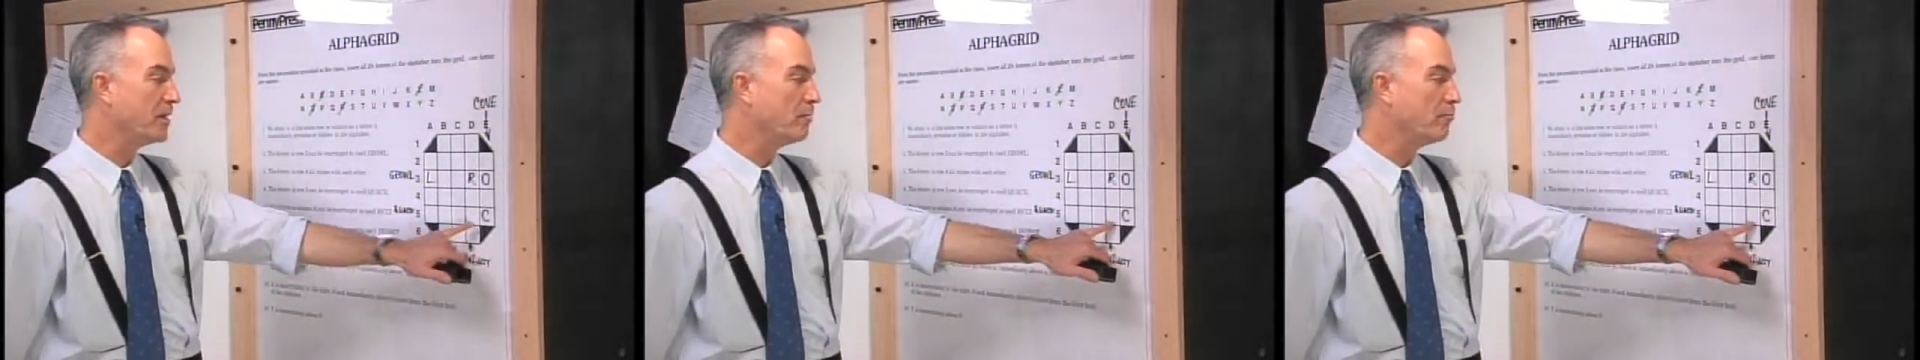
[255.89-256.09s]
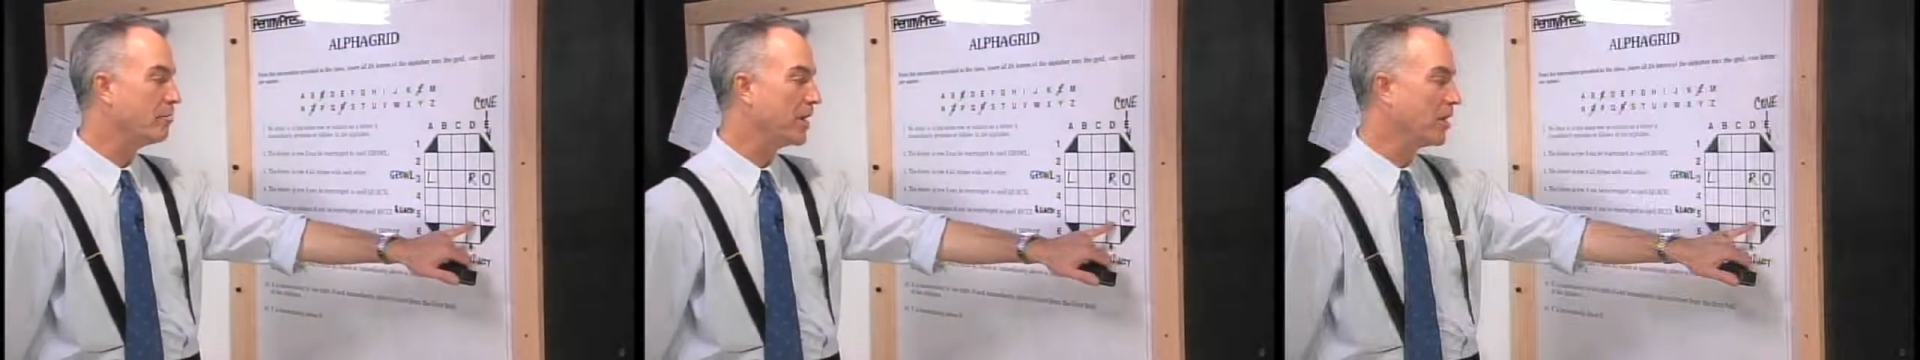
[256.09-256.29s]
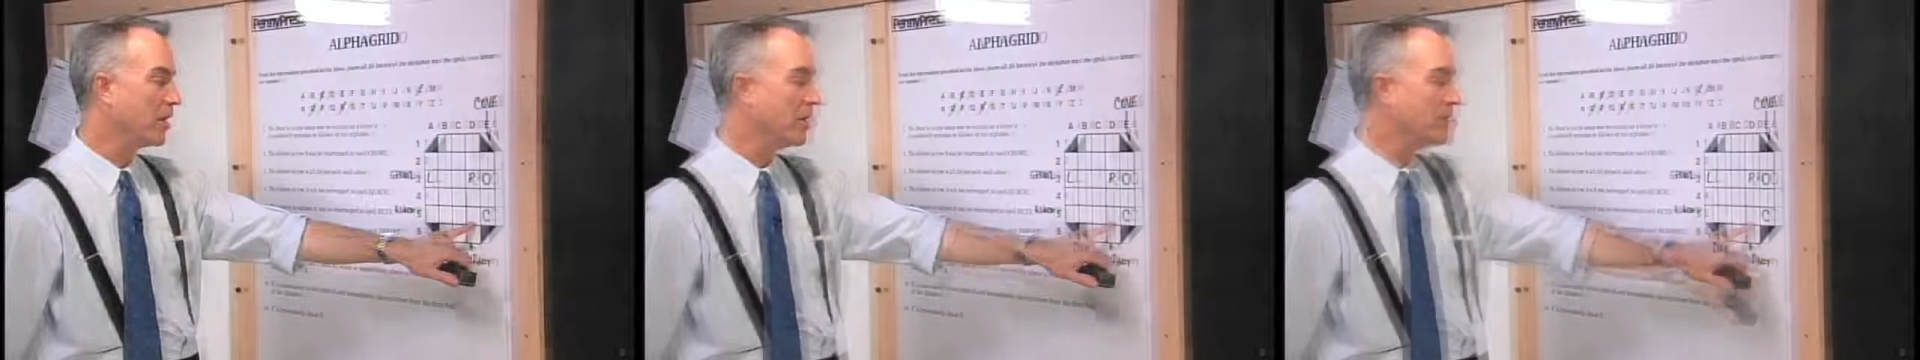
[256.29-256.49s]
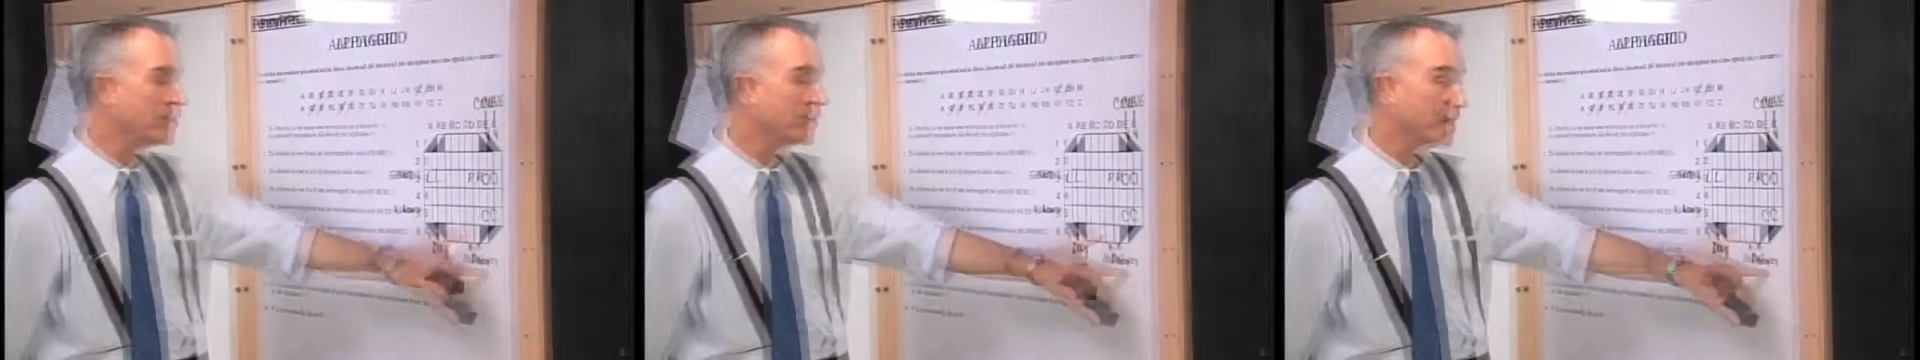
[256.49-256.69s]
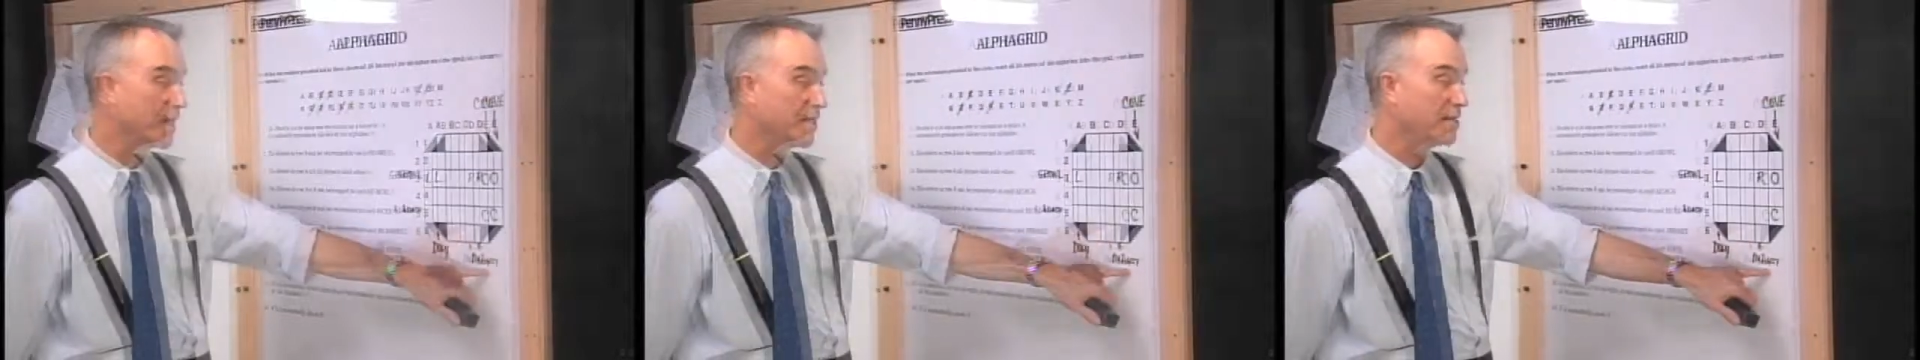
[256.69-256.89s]
impart,
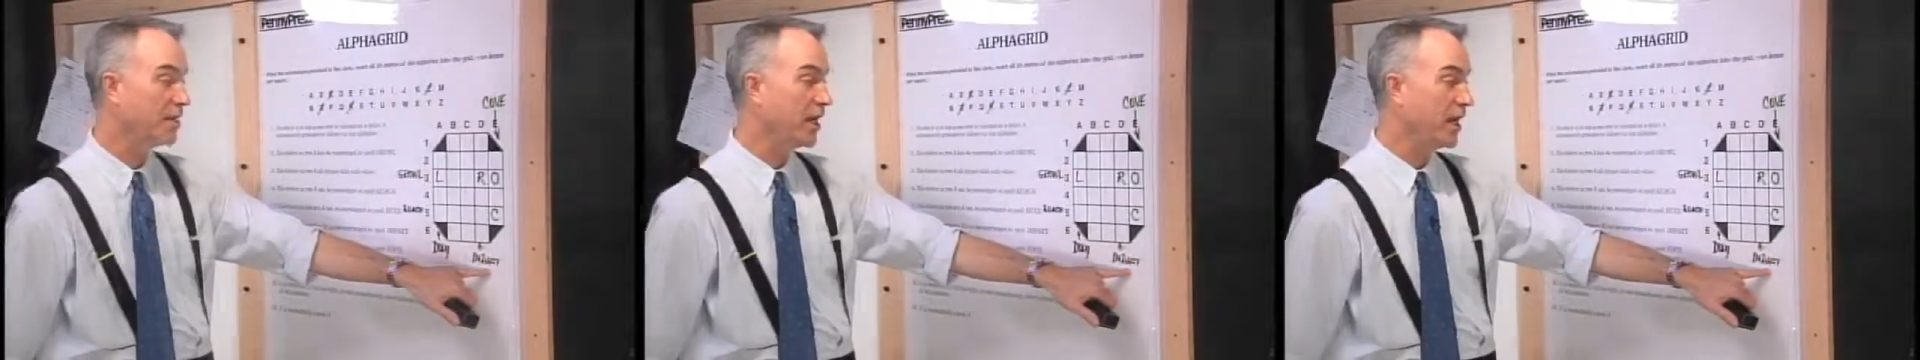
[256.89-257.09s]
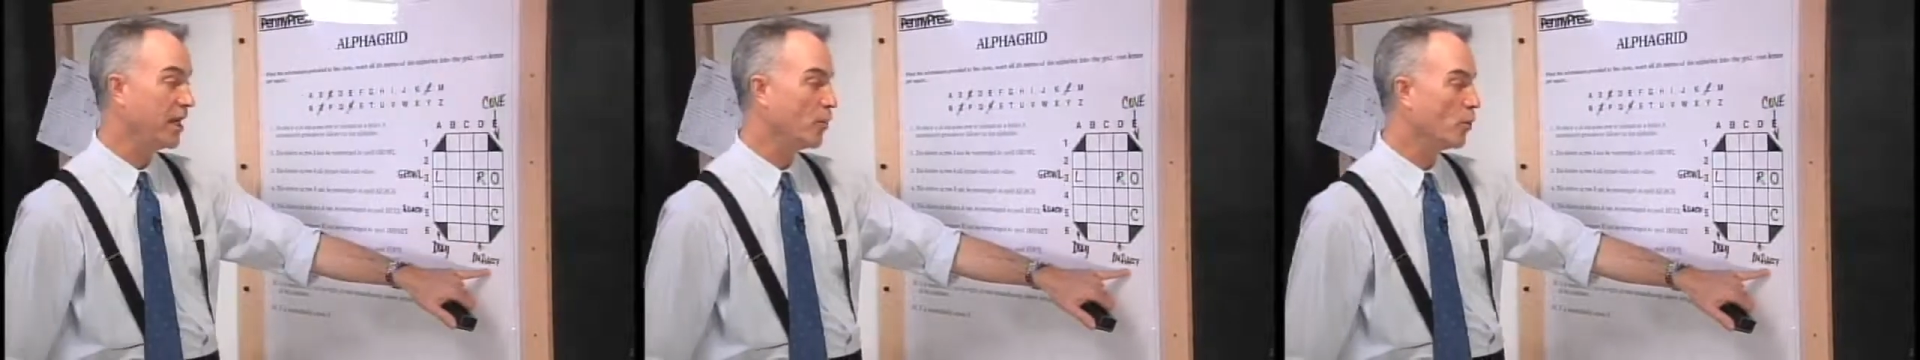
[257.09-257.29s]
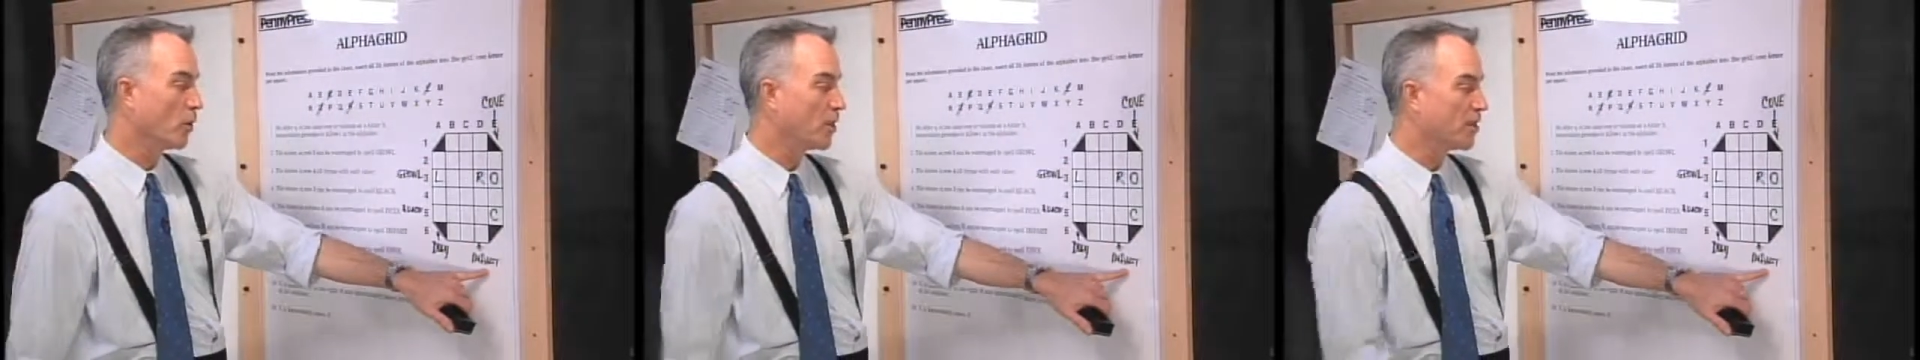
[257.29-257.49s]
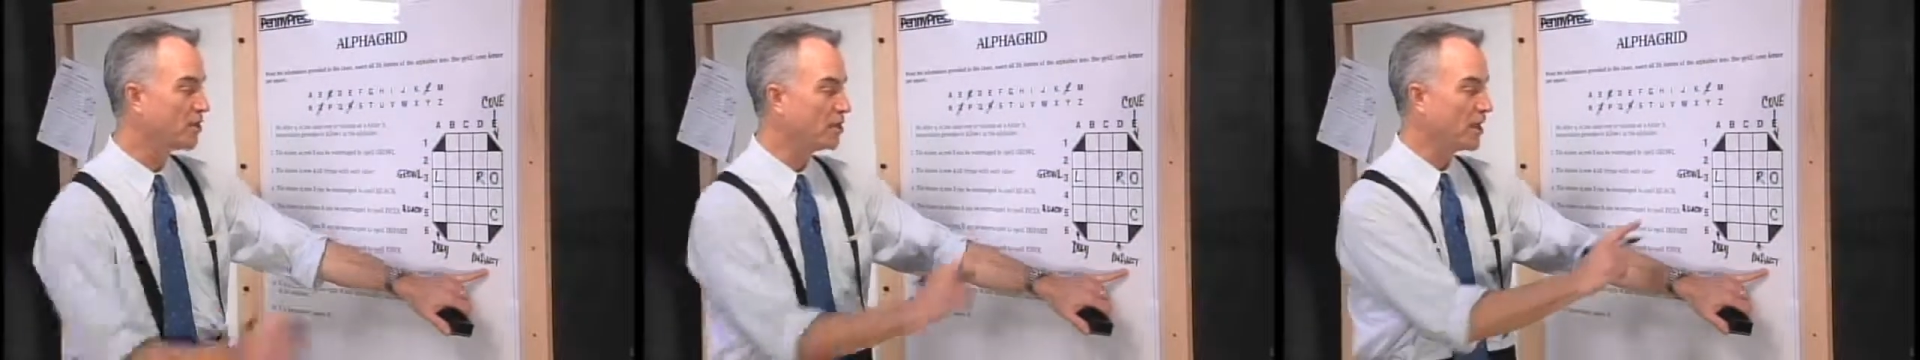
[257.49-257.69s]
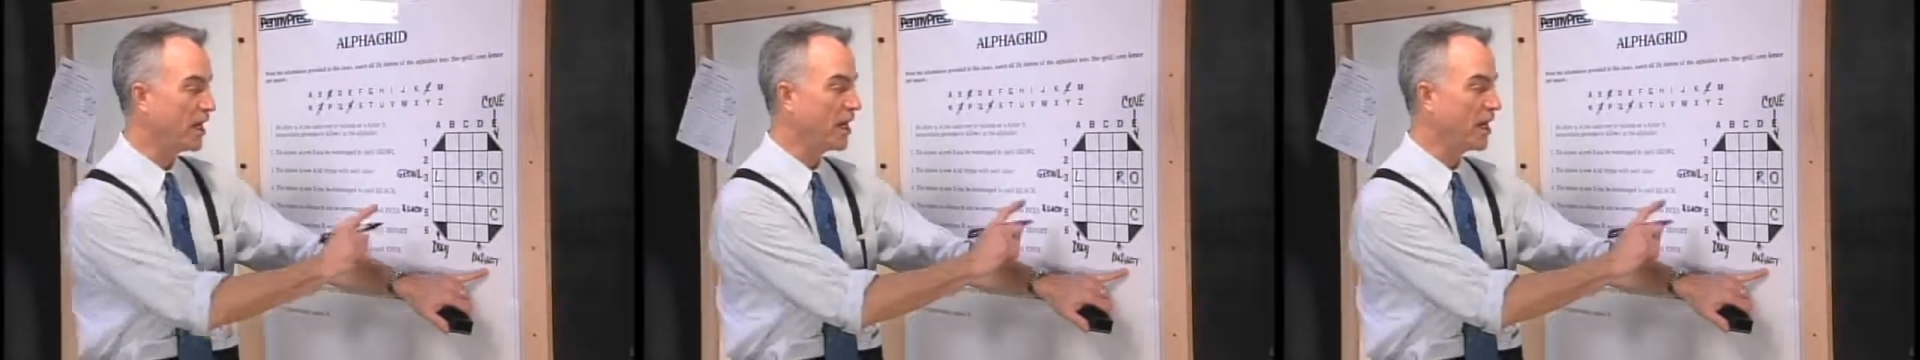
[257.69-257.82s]
yes, A works.